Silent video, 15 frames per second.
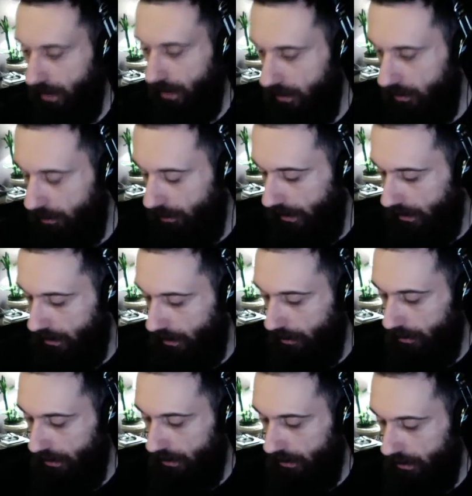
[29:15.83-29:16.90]
Debate
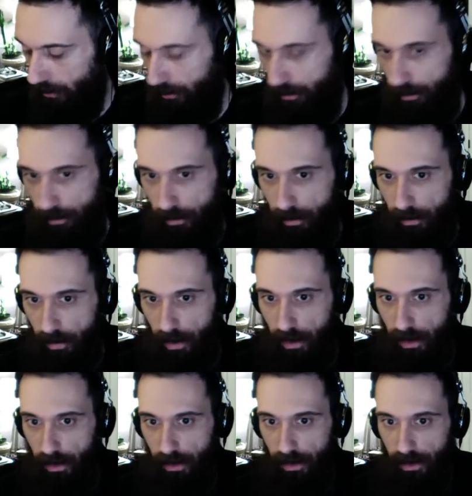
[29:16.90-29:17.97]
topic time.
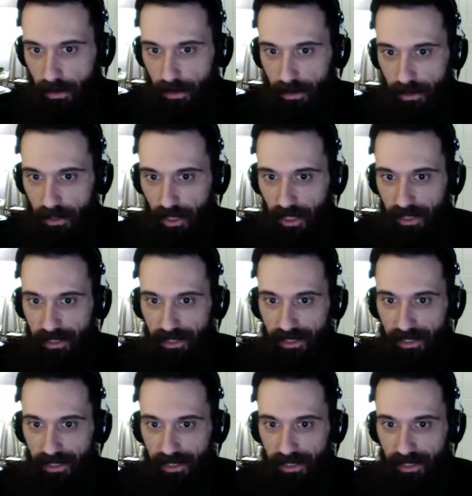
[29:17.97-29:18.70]
John?